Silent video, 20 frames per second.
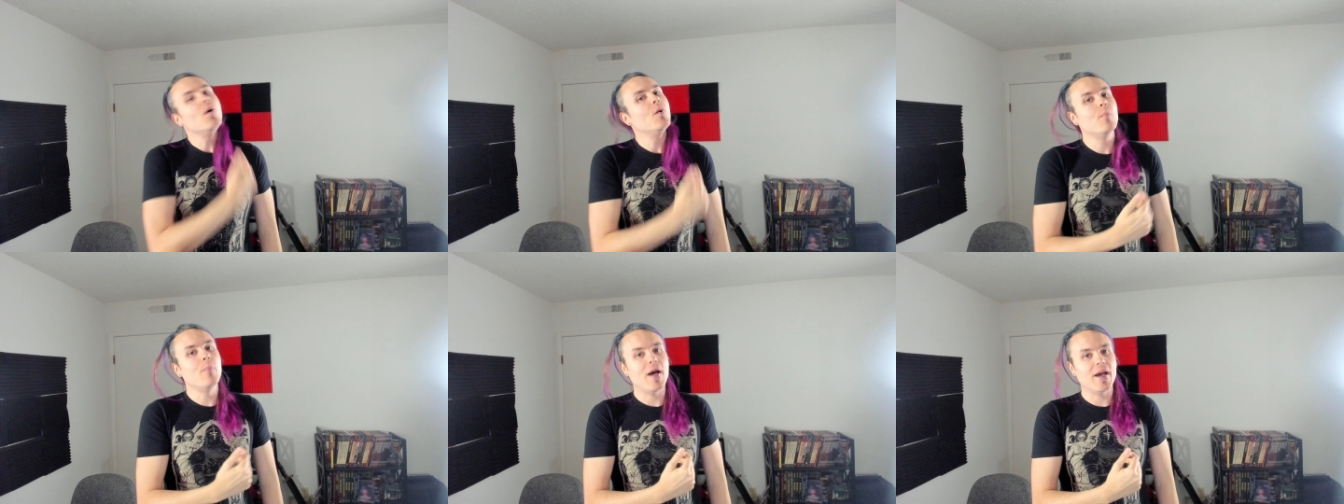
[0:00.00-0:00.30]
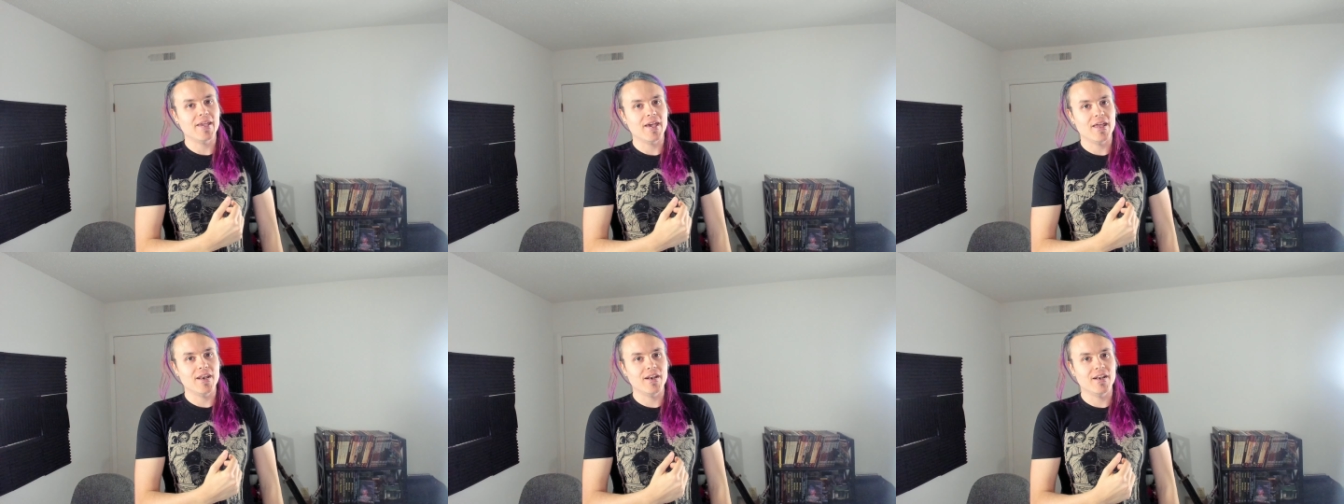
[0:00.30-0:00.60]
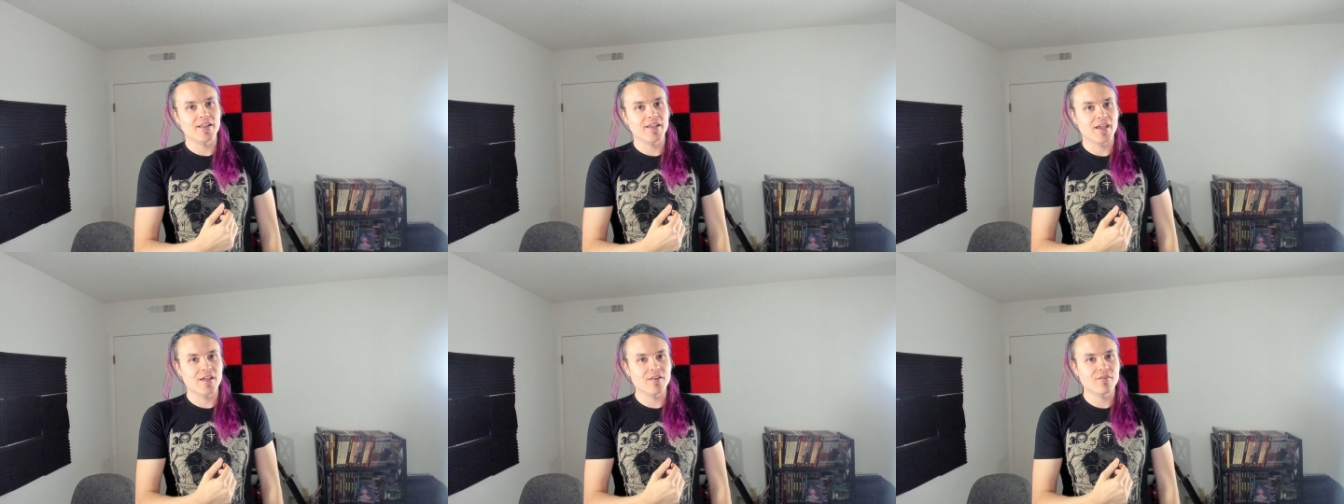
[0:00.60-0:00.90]
Back at it
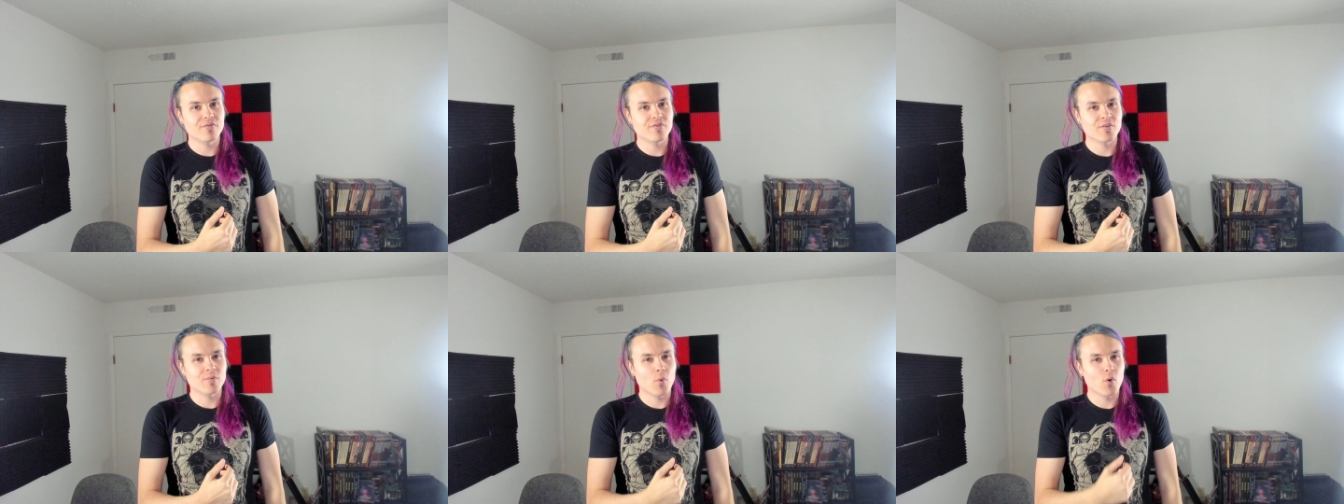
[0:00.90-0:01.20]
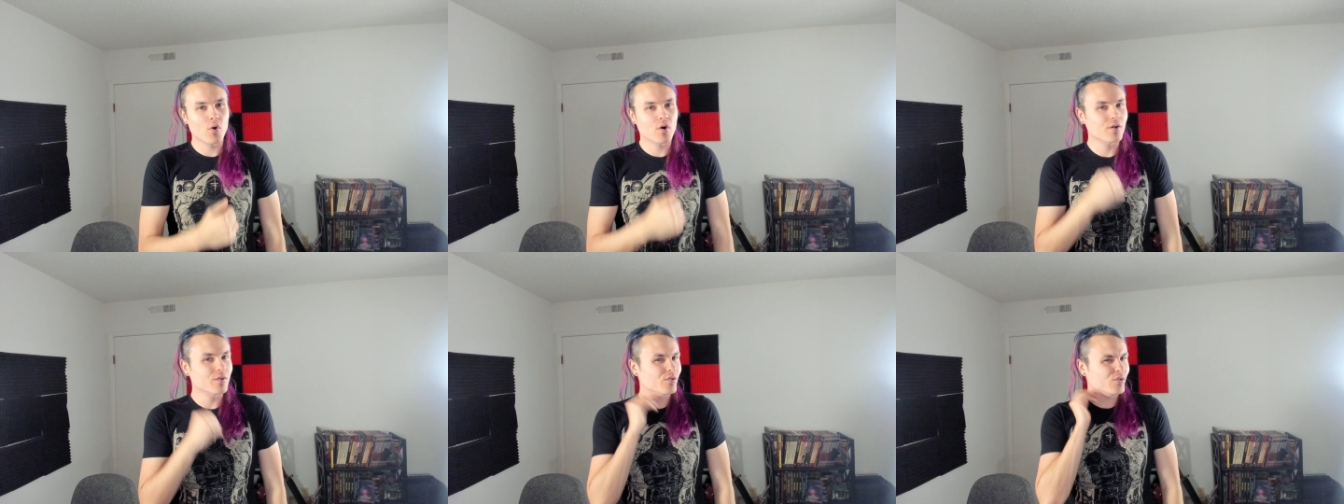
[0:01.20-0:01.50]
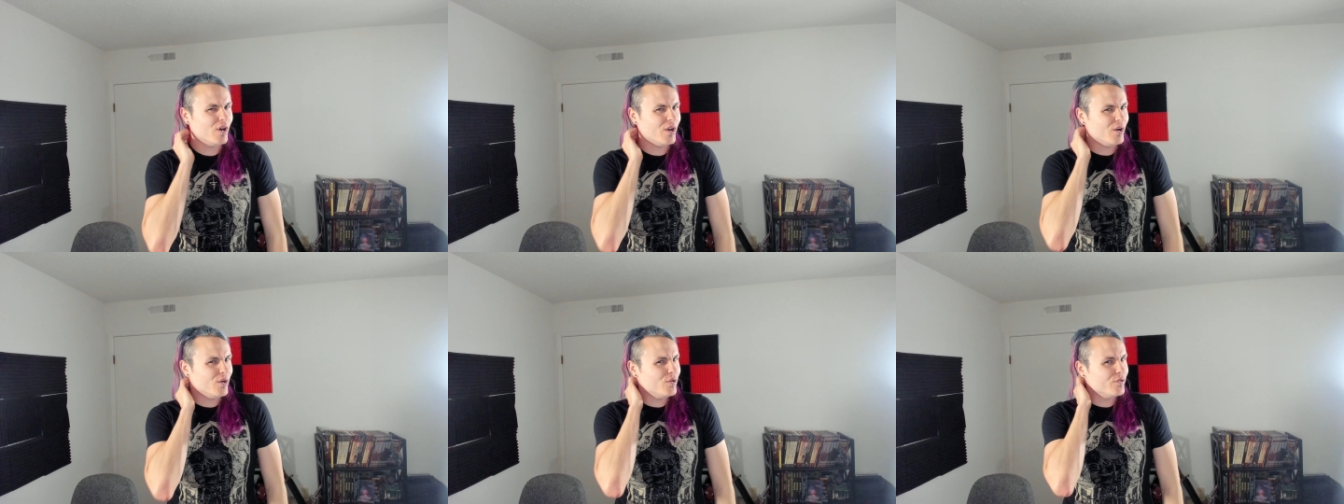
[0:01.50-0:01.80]
again for more.
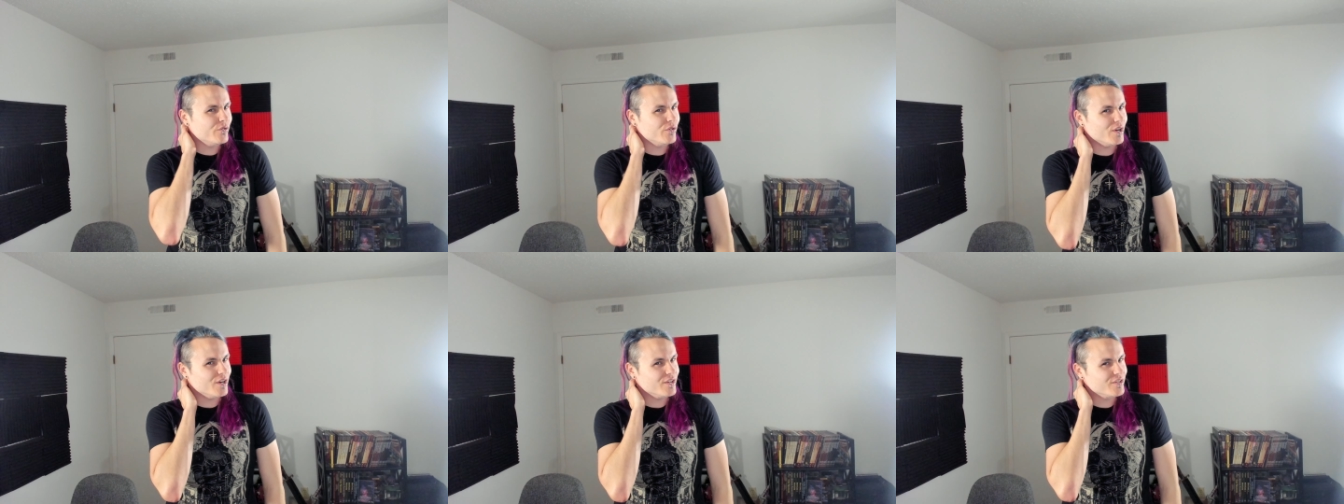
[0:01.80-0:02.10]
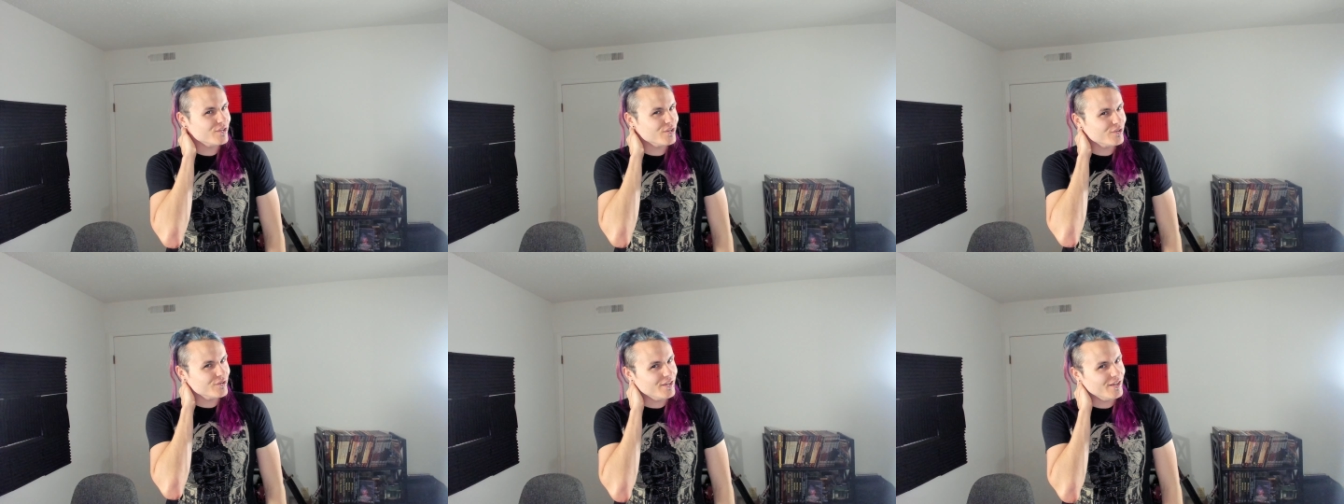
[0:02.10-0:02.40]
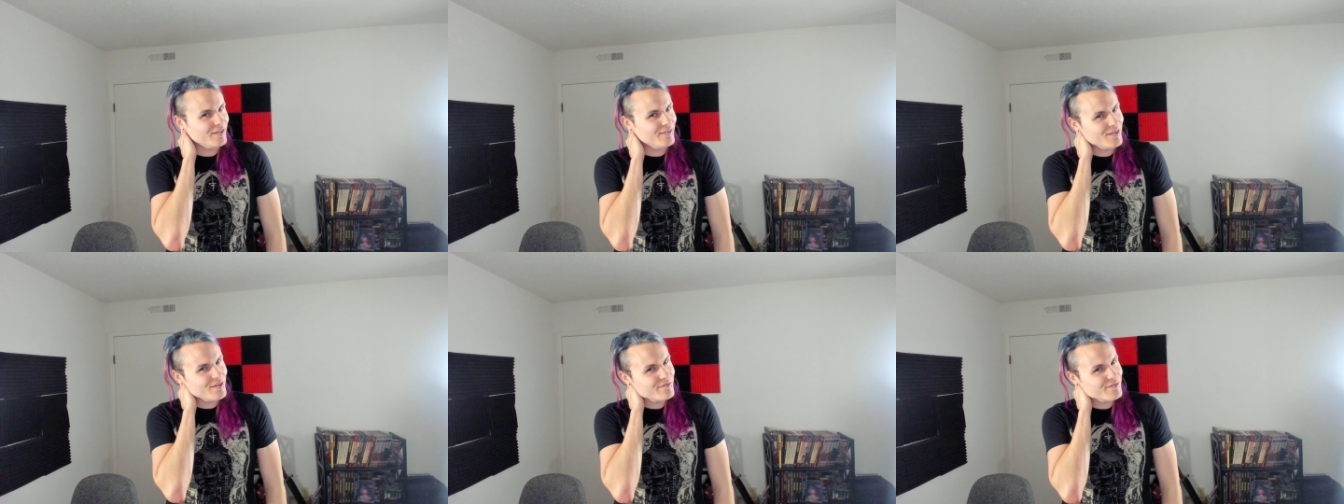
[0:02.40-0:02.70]
Ooh, I don't know if you guys heard
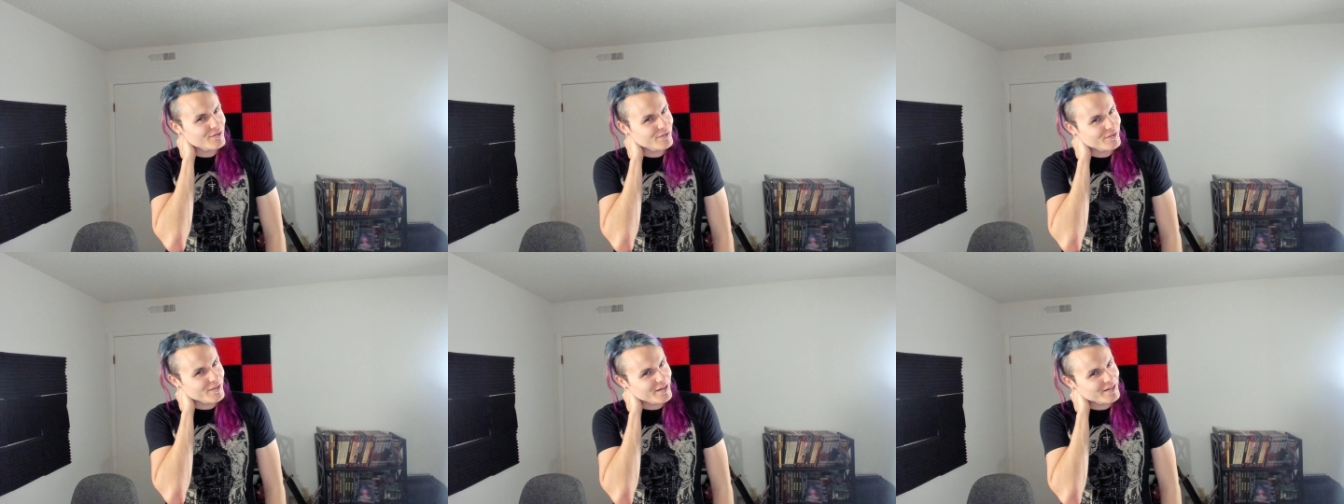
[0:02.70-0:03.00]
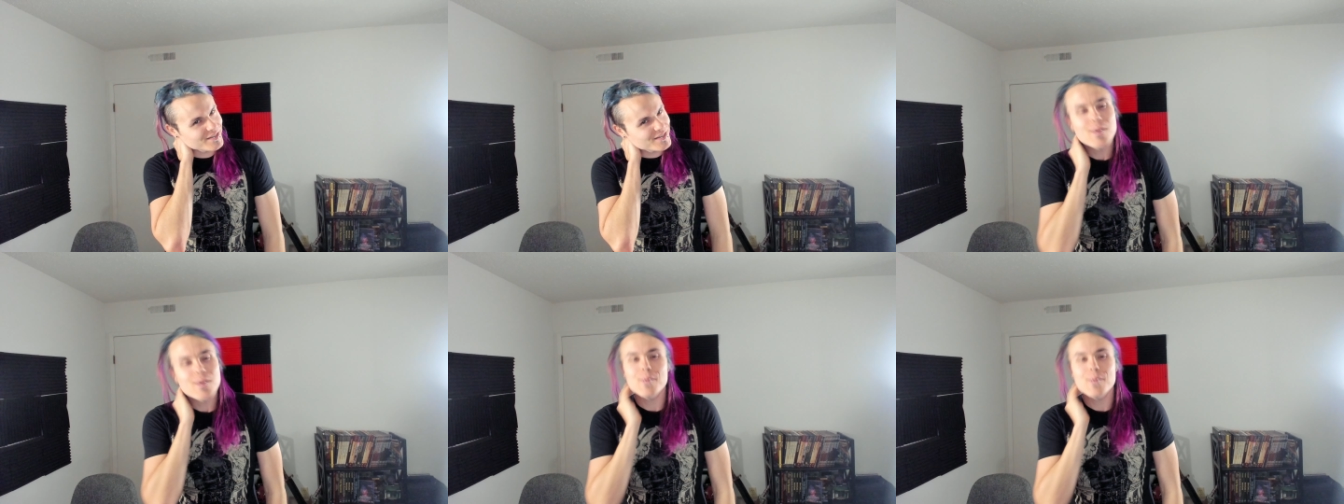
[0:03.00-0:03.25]
that. That felt nice.